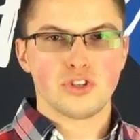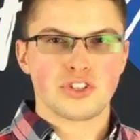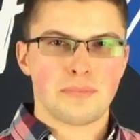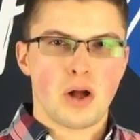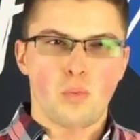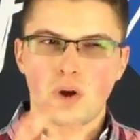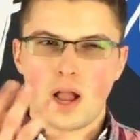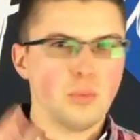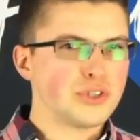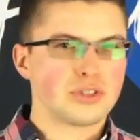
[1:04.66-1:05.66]
just about what
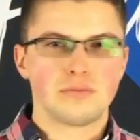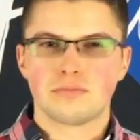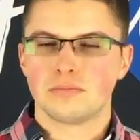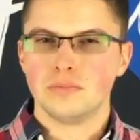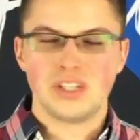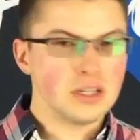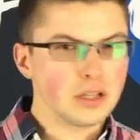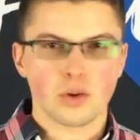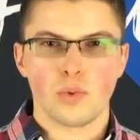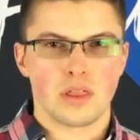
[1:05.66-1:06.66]
I was
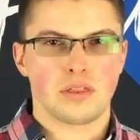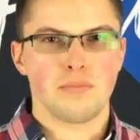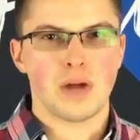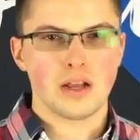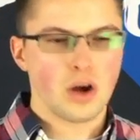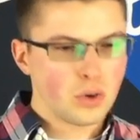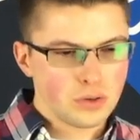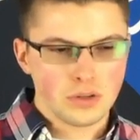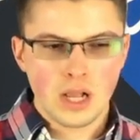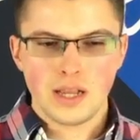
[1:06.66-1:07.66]
dealing with in my
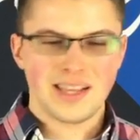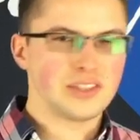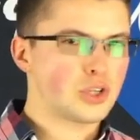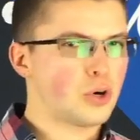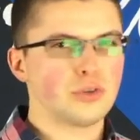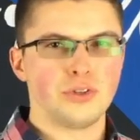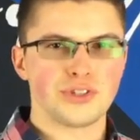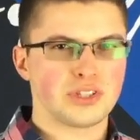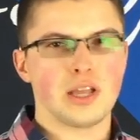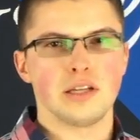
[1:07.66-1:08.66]
own internal
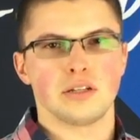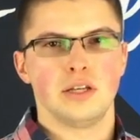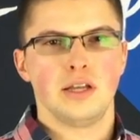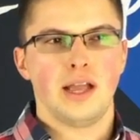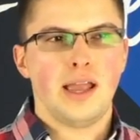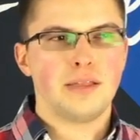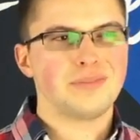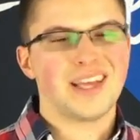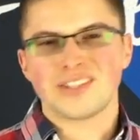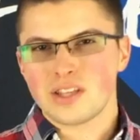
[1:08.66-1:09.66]
state.
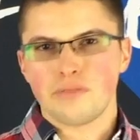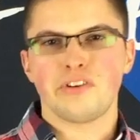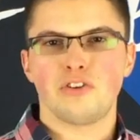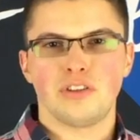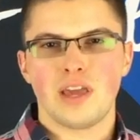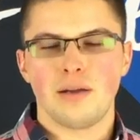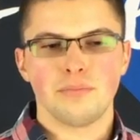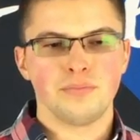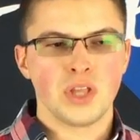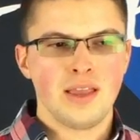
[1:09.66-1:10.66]
And that's not fair to
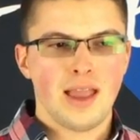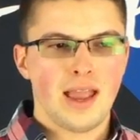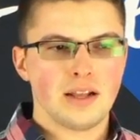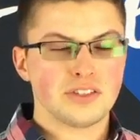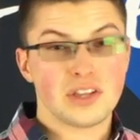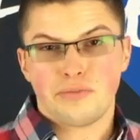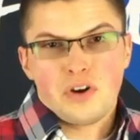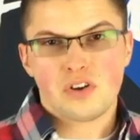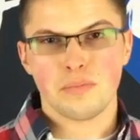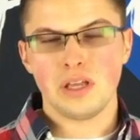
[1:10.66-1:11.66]
them, and it's not
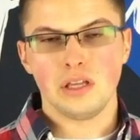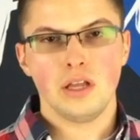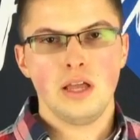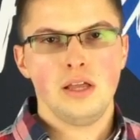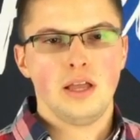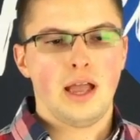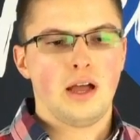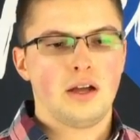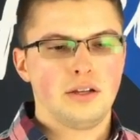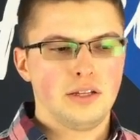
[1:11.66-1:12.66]
fair to me.
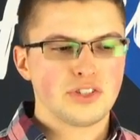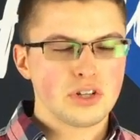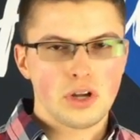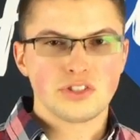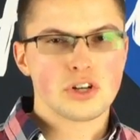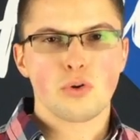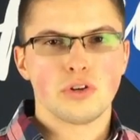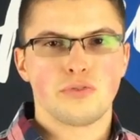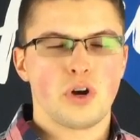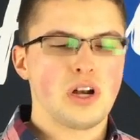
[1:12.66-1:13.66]
It's no
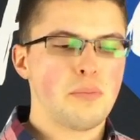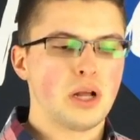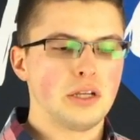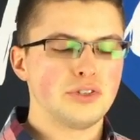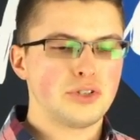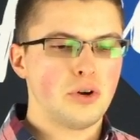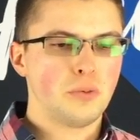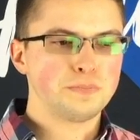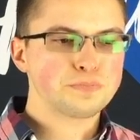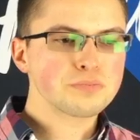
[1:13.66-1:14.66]
good for anybody. So